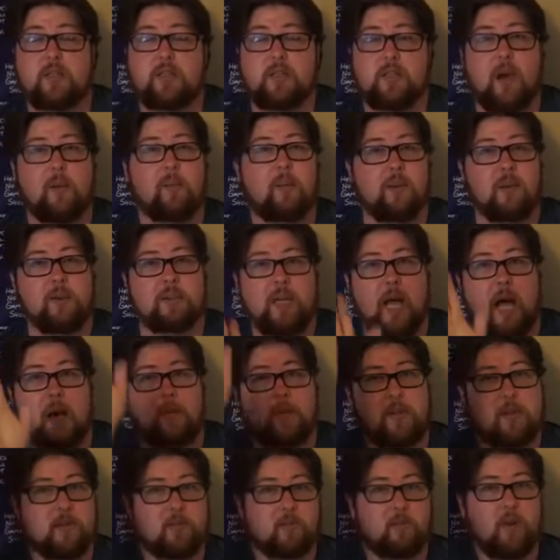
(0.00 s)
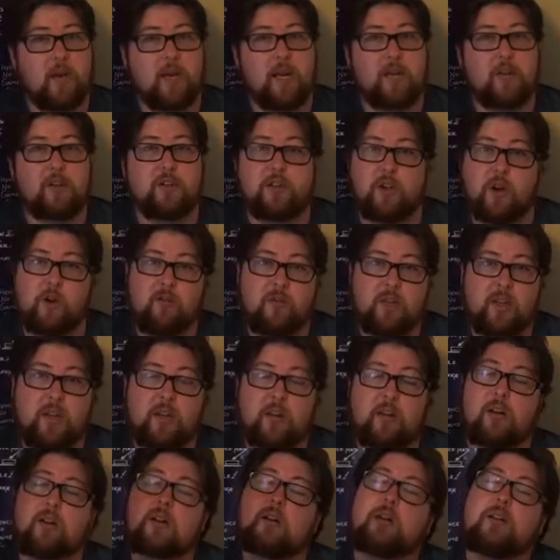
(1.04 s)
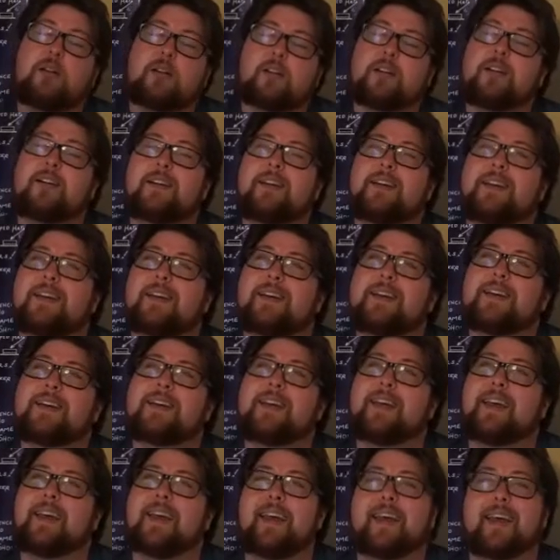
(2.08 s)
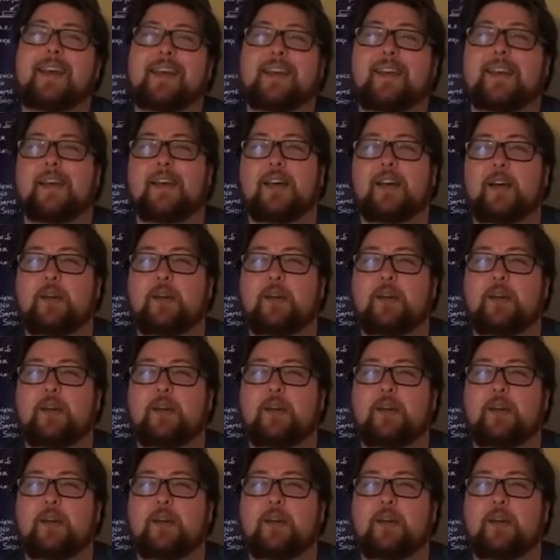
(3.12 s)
It's up on the top of this ridge, go figure. And